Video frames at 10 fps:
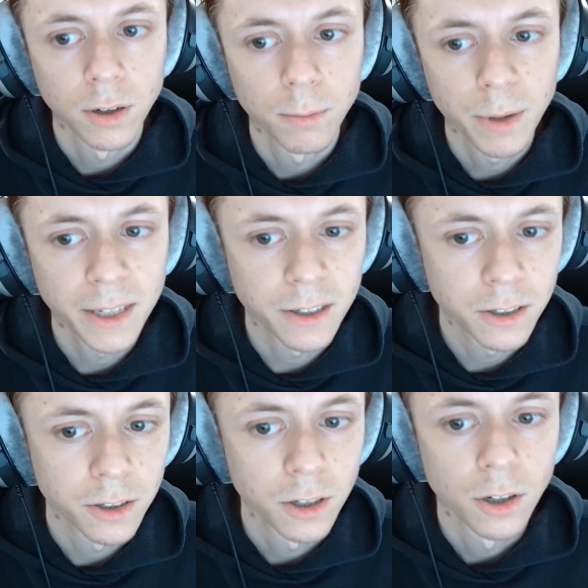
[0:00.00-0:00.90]

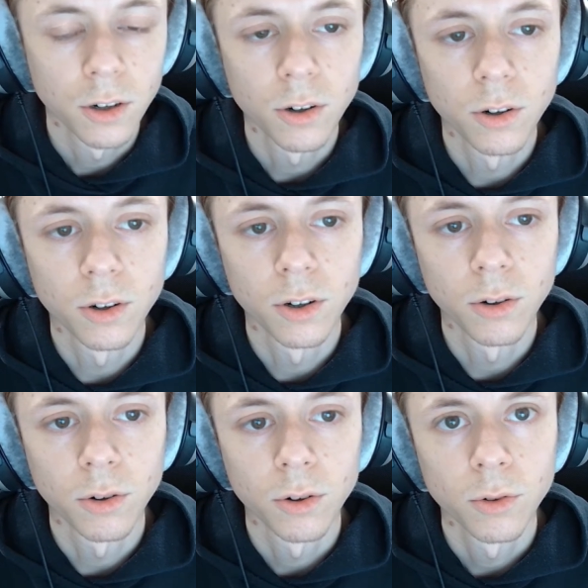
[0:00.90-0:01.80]
better
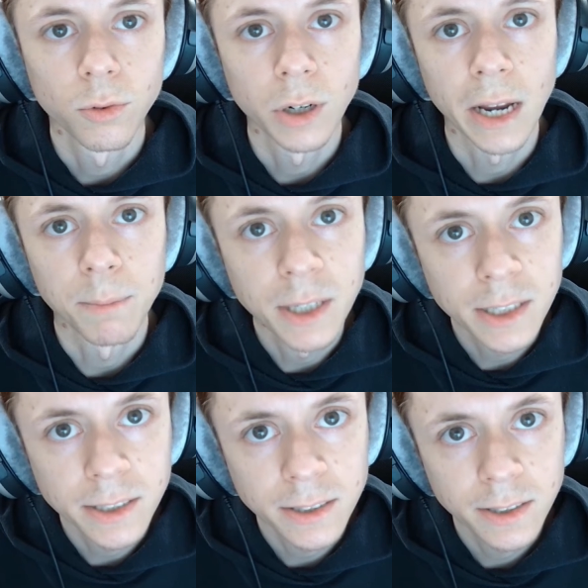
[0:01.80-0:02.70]
or what I
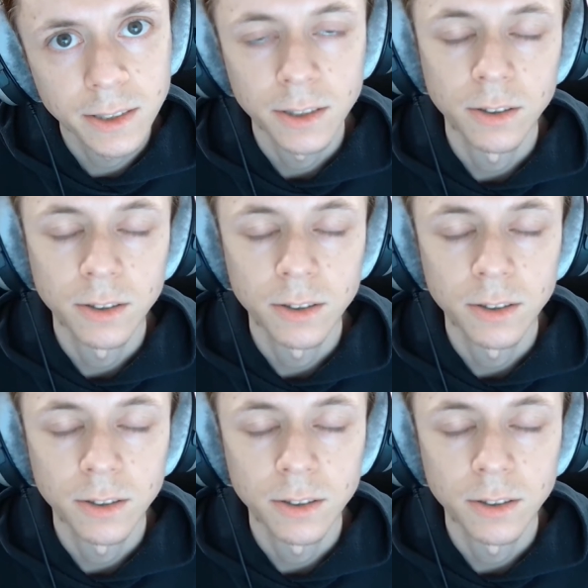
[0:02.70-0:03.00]
missed